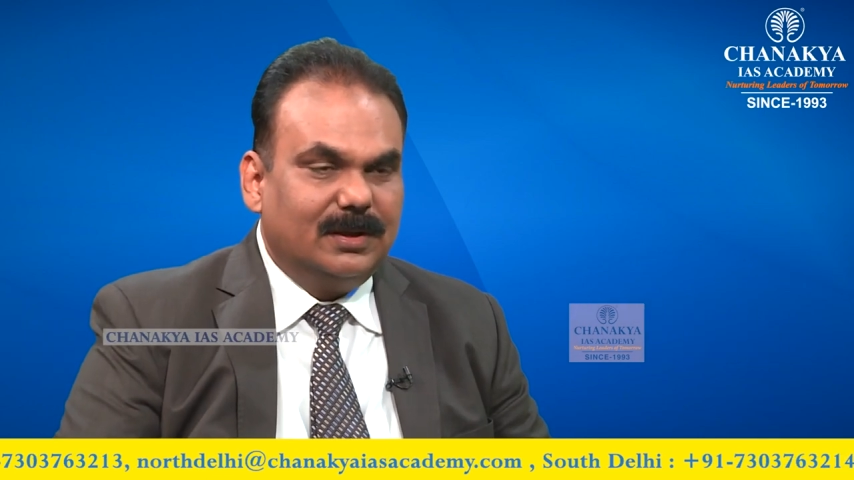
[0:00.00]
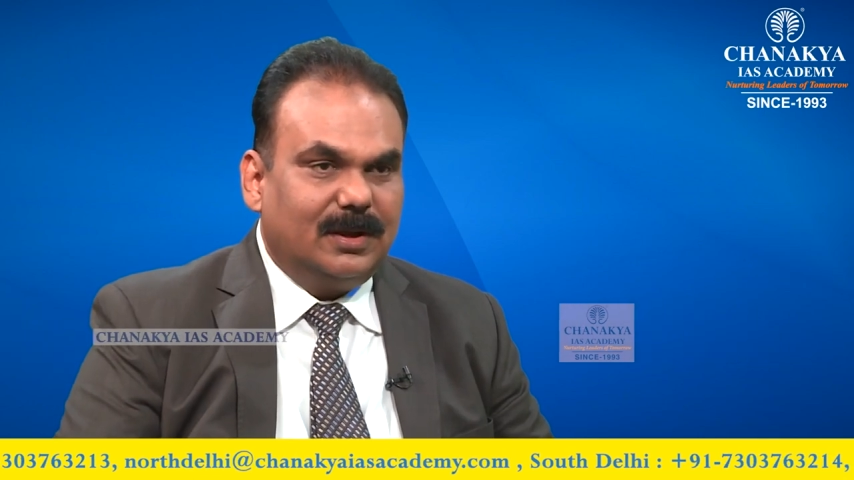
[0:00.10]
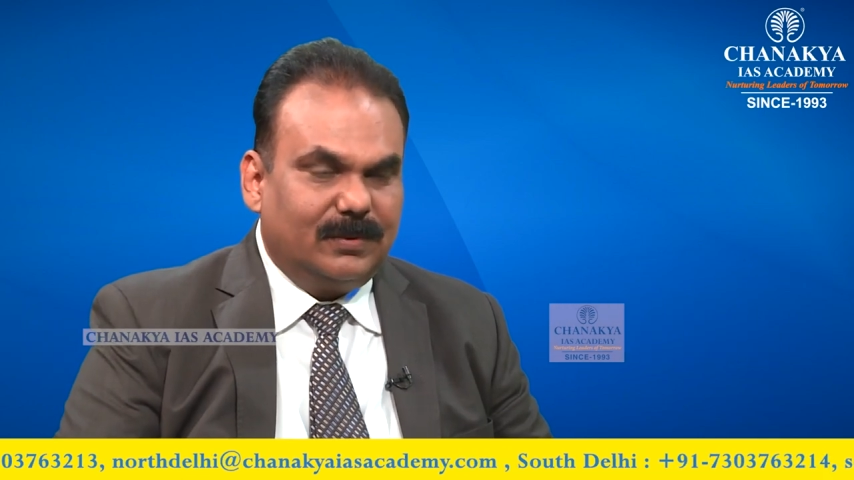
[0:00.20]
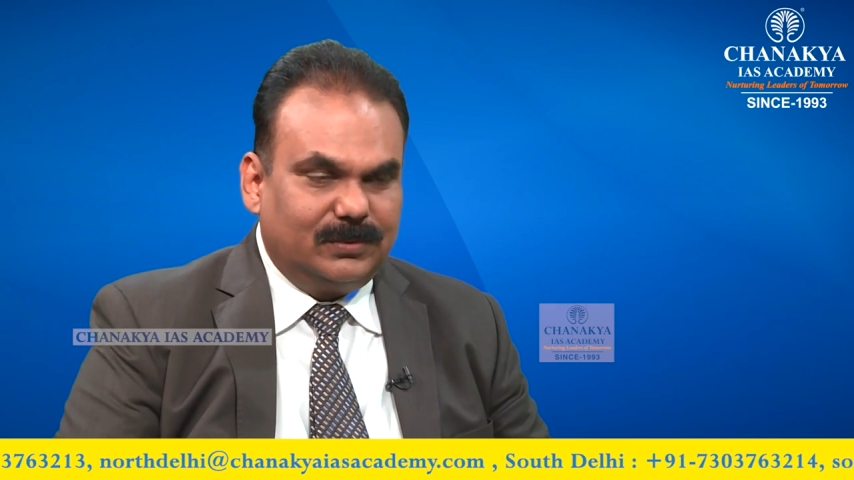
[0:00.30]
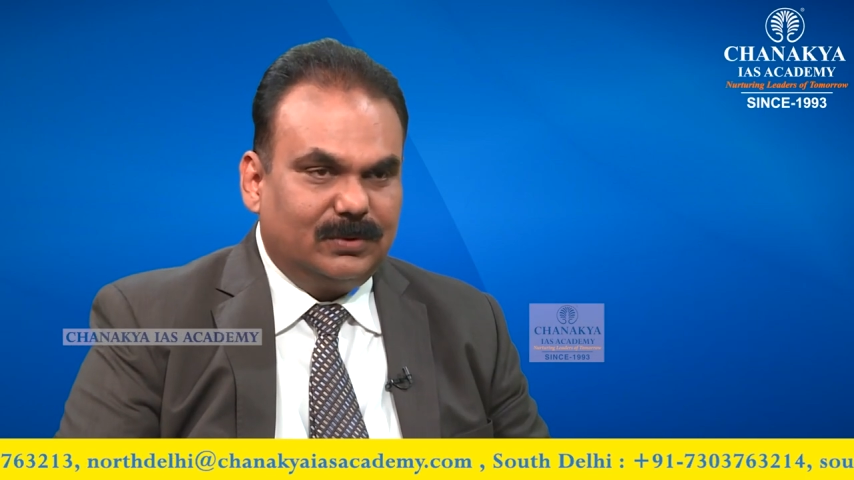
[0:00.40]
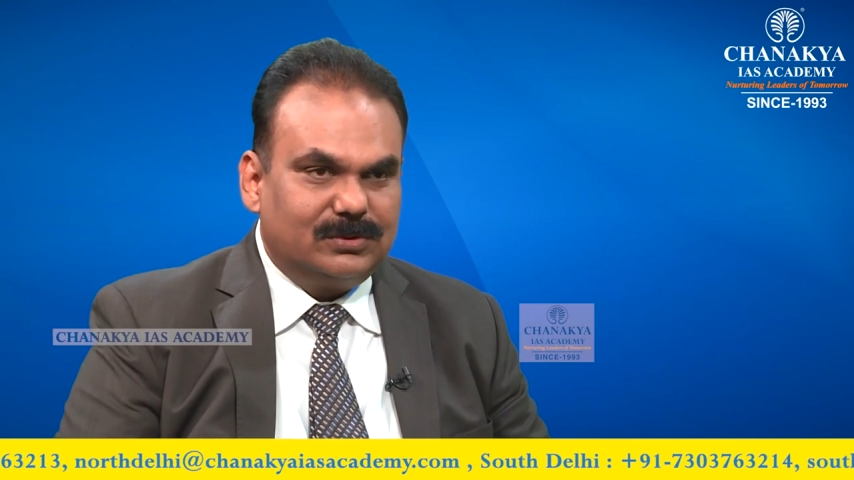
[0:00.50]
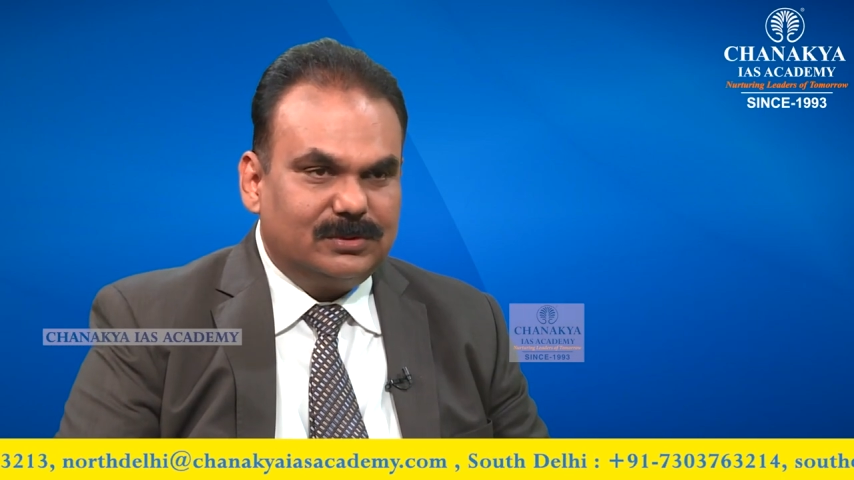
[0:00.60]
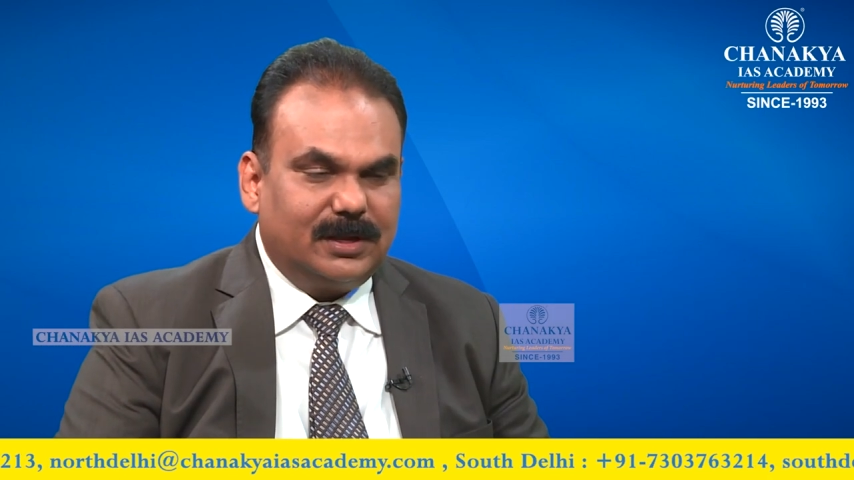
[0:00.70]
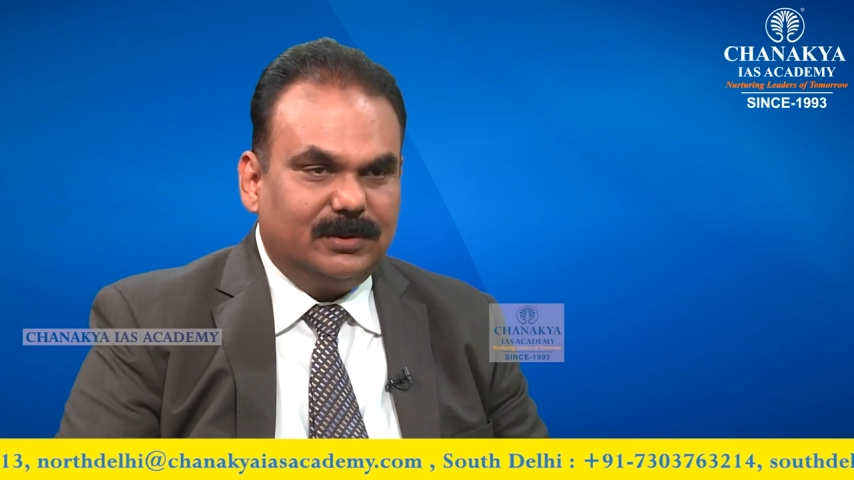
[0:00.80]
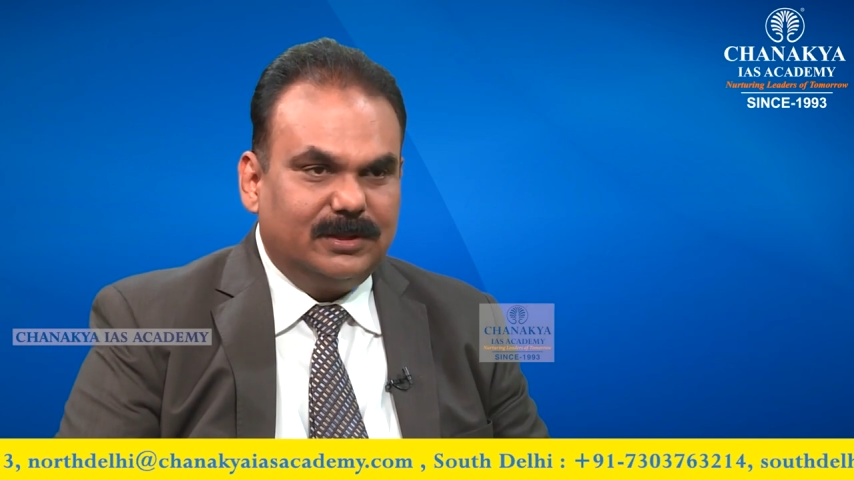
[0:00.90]
Of course,
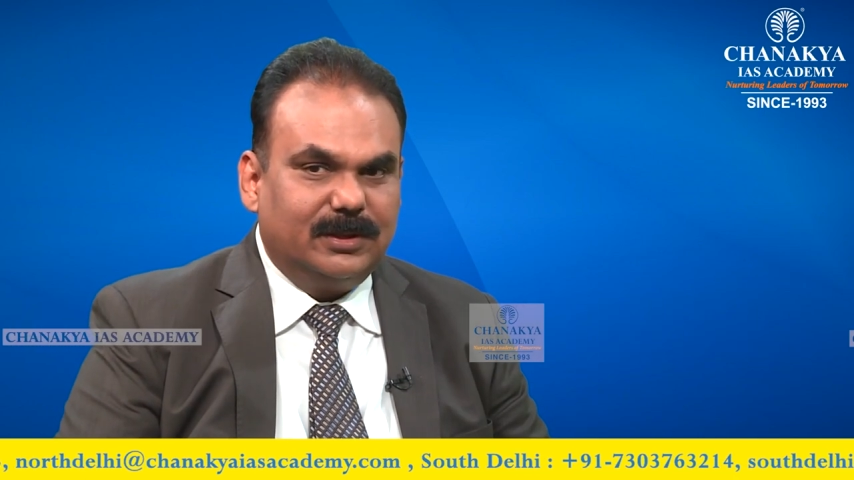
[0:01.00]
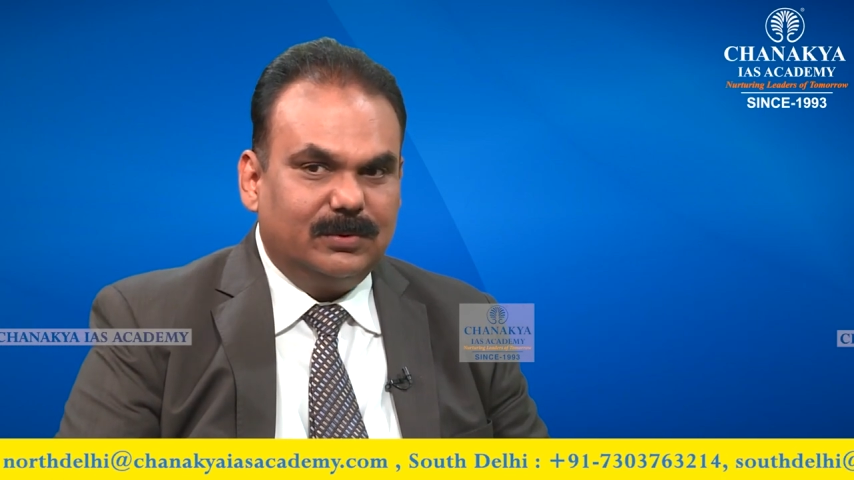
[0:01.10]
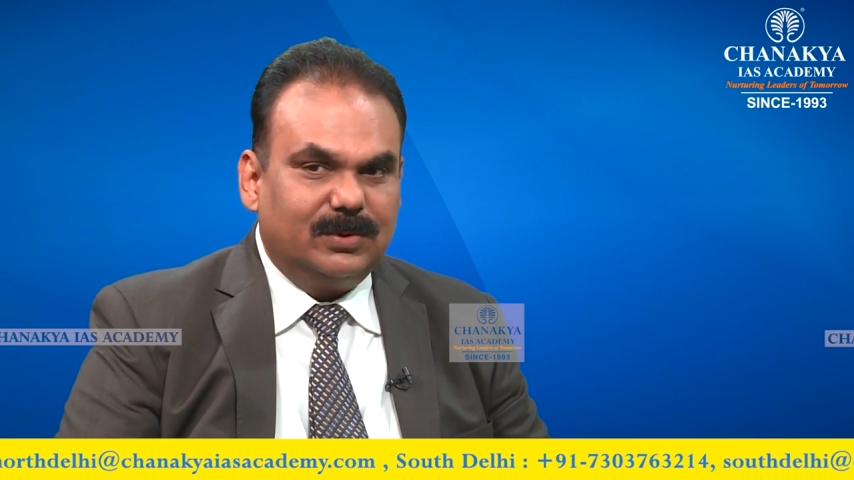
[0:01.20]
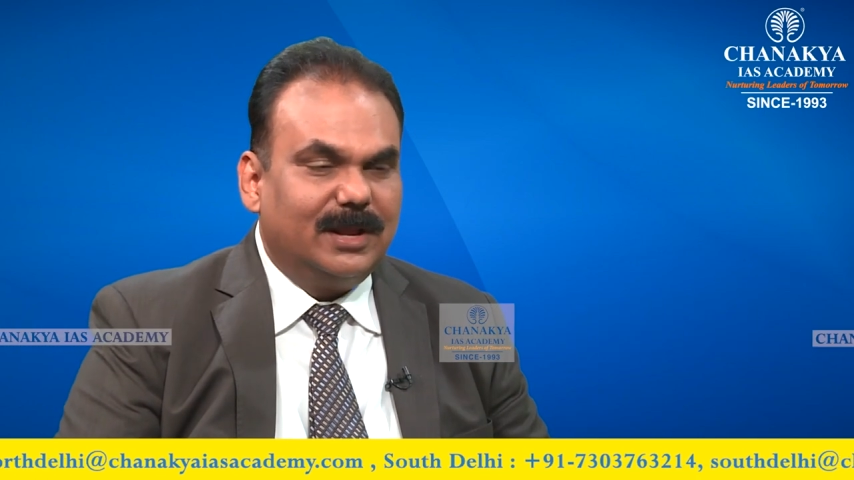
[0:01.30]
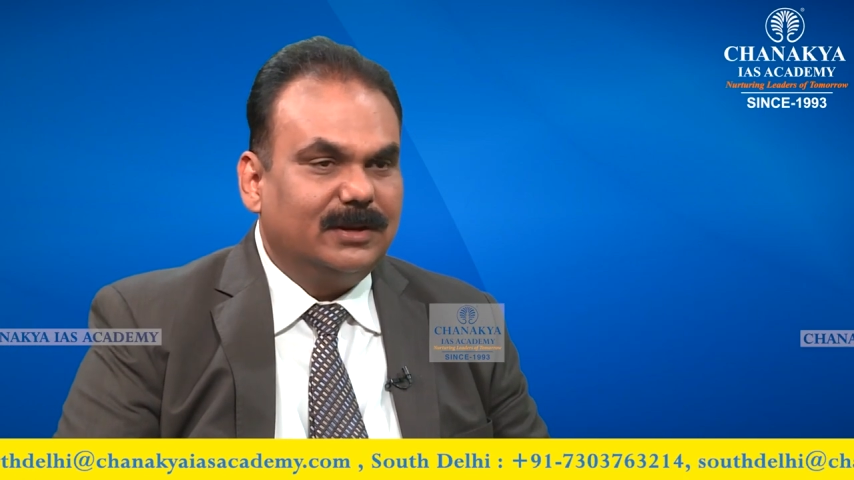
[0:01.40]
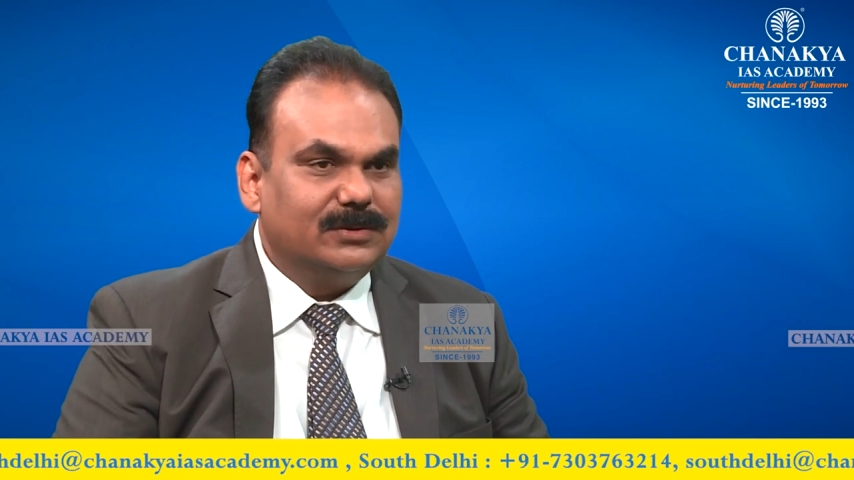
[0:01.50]
I think you would like